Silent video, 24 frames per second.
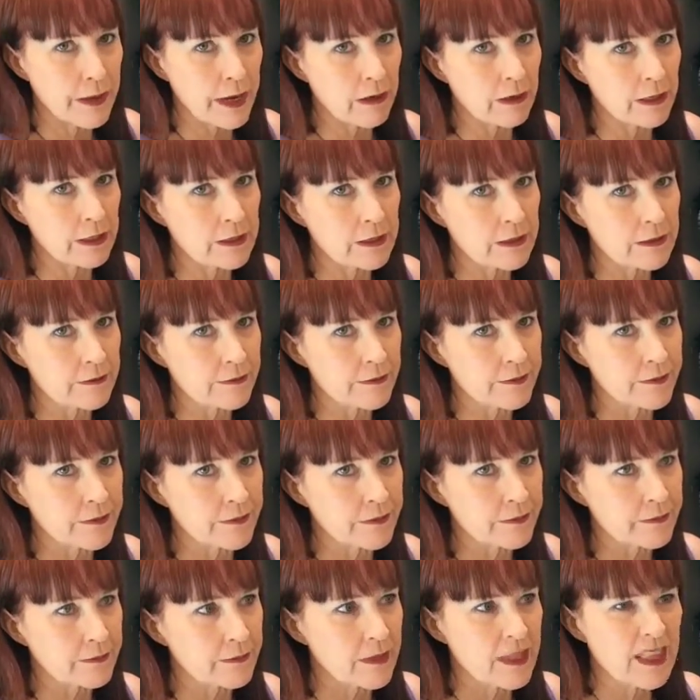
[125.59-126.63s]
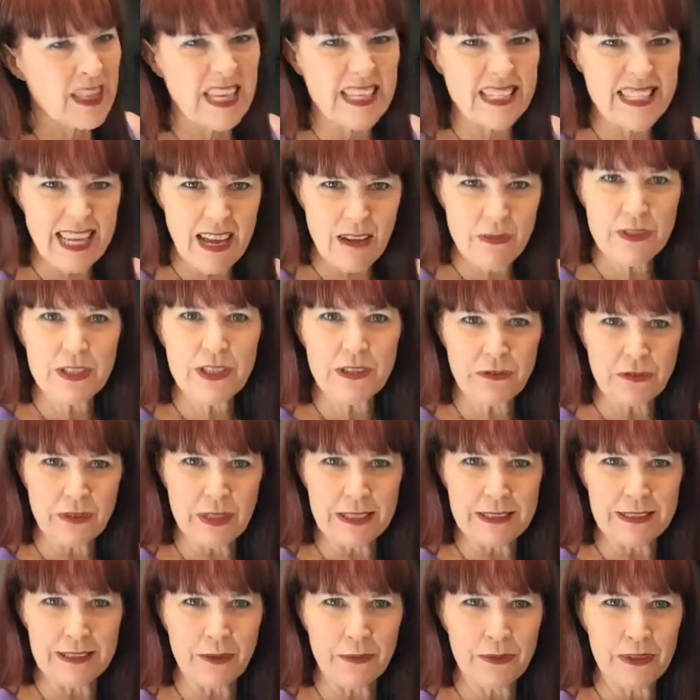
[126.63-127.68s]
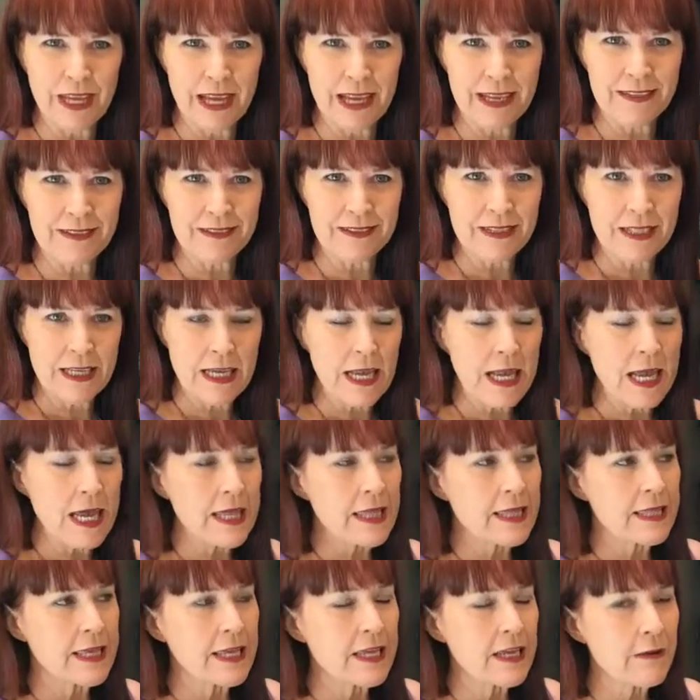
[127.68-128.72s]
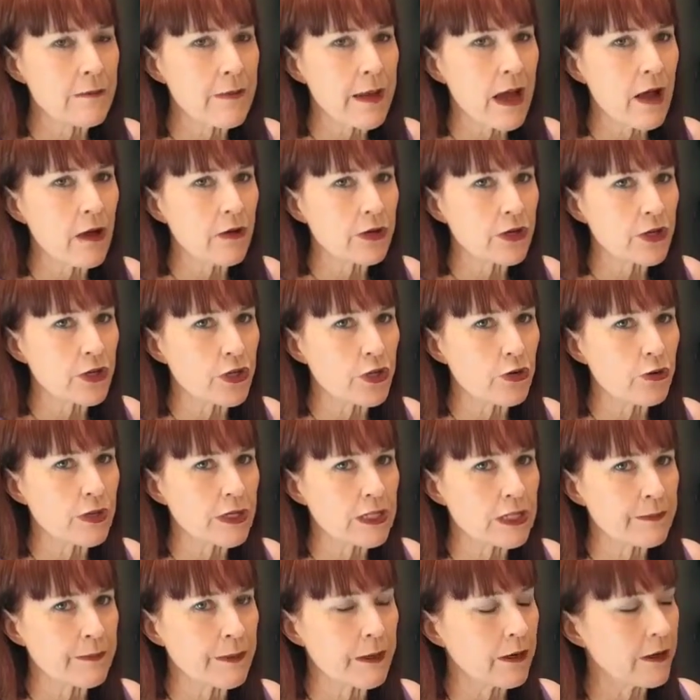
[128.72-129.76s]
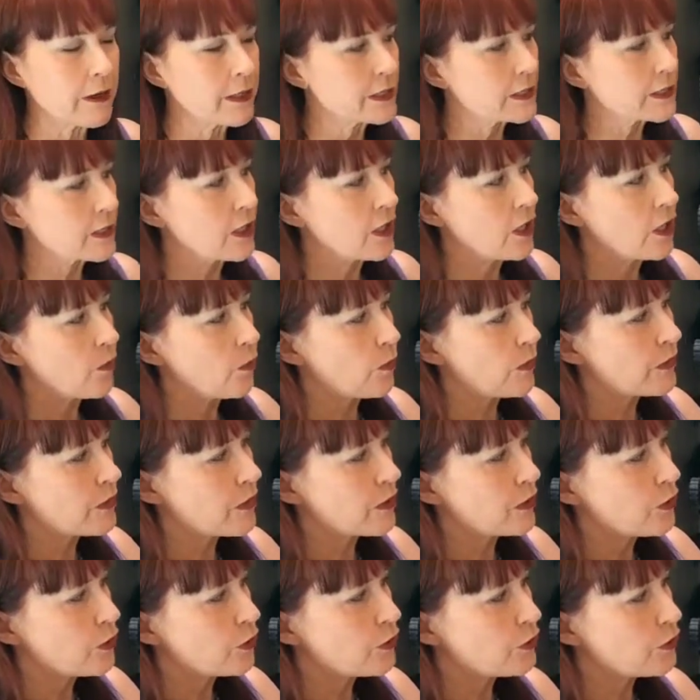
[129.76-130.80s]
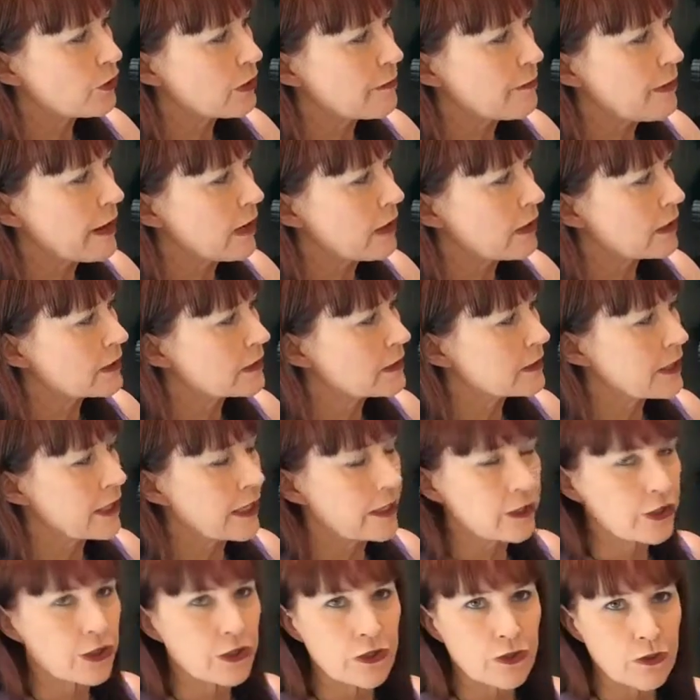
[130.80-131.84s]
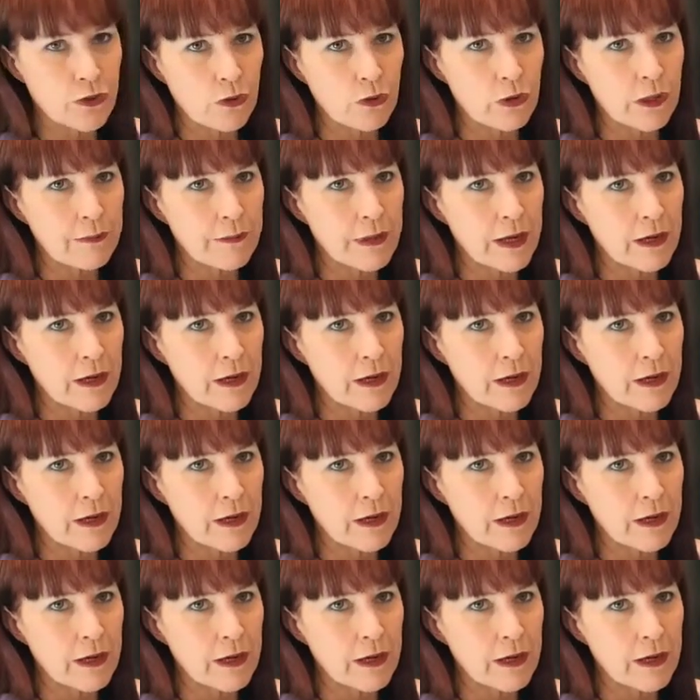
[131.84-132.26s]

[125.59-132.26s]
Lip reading: parent. They sound different, don't they? Think about your experience with nurturing parents and controlling